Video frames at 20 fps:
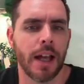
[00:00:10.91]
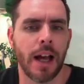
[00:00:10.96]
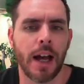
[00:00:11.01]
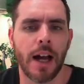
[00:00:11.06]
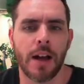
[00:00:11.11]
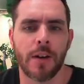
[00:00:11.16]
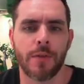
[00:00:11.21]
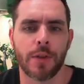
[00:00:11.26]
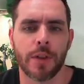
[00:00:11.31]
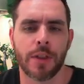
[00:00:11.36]

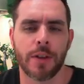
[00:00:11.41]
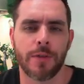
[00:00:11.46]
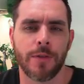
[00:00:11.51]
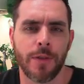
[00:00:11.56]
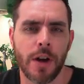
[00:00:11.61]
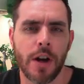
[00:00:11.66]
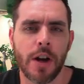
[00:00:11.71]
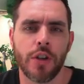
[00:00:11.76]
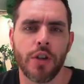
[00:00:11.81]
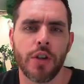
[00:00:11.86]
Uh, for the
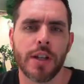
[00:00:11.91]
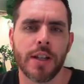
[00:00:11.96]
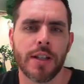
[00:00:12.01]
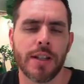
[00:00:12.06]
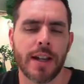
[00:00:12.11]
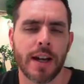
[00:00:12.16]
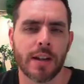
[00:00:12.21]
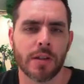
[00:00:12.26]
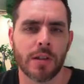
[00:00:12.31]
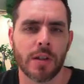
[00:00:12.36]
font, you can
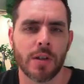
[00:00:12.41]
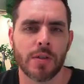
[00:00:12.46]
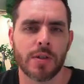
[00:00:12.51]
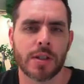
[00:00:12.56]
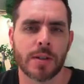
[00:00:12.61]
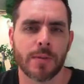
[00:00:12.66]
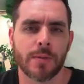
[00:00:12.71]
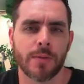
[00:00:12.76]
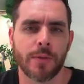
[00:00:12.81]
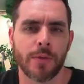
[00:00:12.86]
download
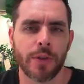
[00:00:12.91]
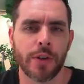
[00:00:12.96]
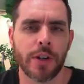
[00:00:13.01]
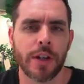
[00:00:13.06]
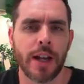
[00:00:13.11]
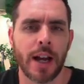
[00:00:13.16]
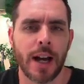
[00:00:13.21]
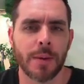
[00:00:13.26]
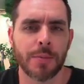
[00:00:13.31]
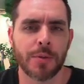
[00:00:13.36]
some
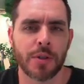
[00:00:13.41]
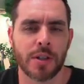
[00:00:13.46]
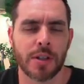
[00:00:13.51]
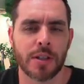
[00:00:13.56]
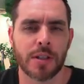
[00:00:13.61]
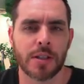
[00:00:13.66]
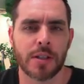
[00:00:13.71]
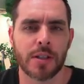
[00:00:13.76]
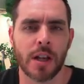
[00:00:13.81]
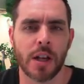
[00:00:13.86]
free
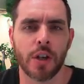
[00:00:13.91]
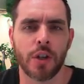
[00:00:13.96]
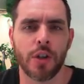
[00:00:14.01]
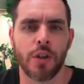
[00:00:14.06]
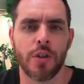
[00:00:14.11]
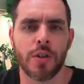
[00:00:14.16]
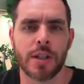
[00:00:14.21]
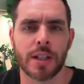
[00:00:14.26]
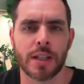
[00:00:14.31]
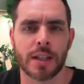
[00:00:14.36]
options
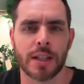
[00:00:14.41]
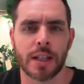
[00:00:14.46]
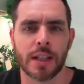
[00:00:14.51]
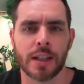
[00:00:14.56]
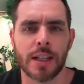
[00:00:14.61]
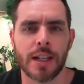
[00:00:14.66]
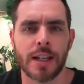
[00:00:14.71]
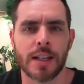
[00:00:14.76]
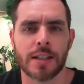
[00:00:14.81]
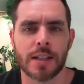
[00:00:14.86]
using the
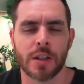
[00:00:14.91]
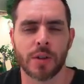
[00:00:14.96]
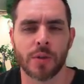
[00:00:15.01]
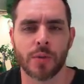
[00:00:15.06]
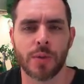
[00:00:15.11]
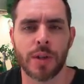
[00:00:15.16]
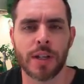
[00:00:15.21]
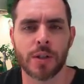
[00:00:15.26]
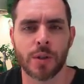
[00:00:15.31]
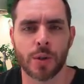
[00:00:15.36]
links in the
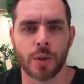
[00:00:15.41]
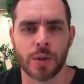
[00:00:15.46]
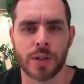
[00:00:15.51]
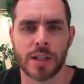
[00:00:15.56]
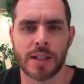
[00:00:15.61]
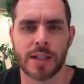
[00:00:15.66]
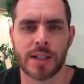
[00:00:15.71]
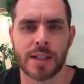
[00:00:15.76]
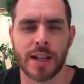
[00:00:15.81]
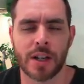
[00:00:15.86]

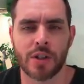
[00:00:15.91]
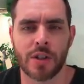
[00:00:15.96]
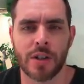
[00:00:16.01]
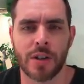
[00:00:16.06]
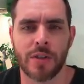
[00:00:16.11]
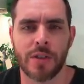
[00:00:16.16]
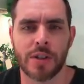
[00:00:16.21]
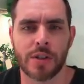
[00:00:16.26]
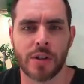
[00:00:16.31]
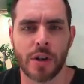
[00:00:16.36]
resources section
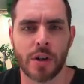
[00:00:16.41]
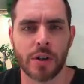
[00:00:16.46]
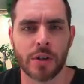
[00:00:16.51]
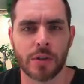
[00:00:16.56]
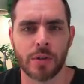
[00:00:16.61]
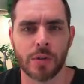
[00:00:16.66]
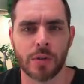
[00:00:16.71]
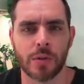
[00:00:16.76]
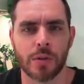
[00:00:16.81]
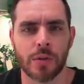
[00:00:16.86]
of this
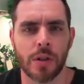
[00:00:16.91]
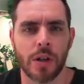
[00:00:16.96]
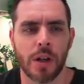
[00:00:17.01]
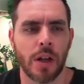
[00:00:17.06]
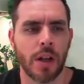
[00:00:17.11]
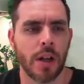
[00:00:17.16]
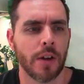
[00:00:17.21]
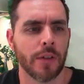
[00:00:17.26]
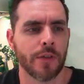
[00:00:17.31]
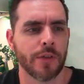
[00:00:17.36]
article.
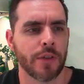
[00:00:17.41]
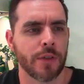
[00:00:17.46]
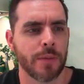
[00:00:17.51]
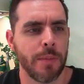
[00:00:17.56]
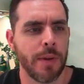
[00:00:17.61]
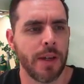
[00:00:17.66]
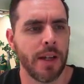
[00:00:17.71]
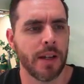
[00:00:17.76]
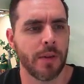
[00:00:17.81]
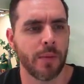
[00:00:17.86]
For
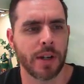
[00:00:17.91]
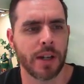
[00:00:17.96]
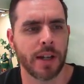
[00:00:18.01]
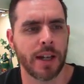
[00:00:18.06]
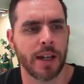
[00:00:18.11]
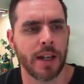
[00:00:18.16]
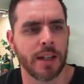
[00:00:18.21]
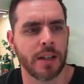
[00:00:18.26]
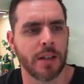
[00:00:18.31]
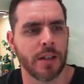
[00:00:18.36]
me, I went
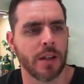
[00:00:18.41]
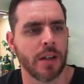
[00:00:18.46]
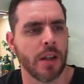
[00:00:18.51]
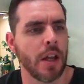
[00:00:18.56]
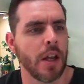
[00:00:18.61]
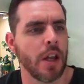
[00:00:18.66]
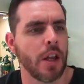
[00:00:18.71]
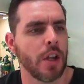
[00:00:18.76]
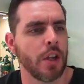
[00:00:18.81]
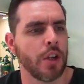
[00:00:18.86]
ahead and
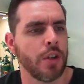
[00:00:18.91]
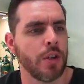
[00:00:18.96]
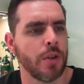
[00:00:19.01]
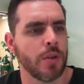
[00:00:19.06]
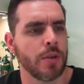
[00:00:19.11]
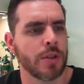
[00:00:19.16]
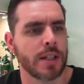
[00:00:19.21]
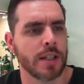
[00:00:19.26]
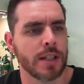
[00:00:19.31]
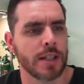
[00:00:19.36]

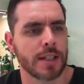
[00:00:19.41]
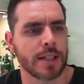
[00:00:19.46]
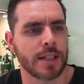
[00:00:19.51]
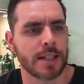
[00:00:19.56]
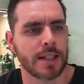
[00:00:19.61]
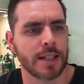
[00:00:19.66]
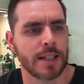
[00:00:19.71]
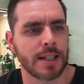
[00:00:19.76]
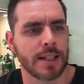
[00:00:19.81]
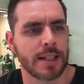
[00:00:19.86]
used
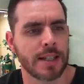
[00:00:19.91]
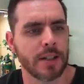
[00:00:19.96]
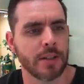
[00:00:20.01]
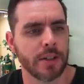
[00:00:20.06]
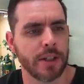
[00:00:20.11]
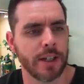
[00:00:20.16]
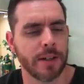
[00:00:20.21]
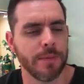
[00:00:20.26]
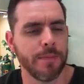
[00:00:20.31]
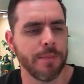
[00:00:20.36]

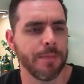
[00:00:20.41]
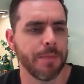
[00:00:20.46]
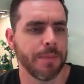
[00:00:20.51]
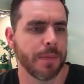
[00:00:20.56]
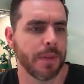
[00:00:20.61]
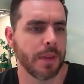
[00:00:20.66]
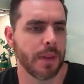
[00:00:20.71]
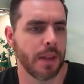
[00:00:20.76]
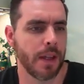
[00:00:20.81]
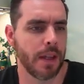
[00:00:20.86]
Stencilia,
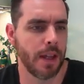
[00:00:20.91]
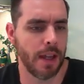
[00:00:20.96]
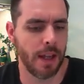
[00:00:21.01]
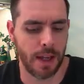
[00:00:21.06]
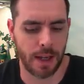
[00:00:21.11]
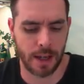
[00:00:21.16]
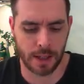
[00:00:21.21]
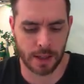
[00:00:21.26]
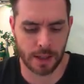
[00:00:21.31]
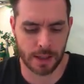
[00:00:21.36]

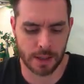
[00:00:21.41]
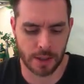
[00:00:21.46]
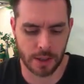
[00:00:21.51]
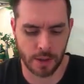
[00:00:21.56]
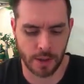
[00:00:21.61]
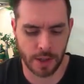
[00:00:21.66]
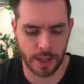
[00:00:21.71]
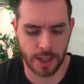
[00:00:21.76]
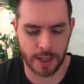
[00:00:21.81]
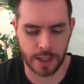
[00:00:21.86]
and let's
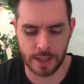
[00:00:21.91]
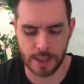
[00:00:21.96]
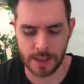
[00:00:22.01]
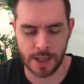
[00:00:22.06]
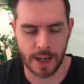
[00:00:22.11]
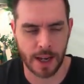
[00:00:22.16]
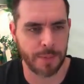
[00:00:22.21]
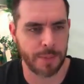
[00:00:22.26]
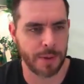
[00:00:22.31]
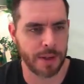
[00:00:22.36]
go ahead and
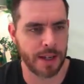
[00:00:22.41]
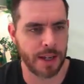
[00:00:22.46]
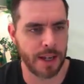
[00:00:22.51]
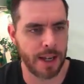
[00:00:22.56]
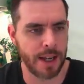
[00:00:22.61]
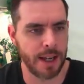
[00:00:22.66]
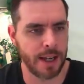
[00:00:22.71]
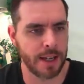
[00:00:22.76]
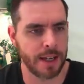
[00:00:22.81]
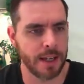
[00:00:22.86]
type in
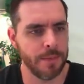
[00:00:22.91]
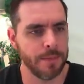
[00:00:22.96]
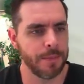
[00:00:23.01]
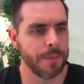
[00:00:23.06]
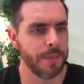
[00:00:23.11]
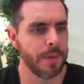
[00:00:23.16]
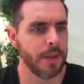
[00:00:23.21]
A.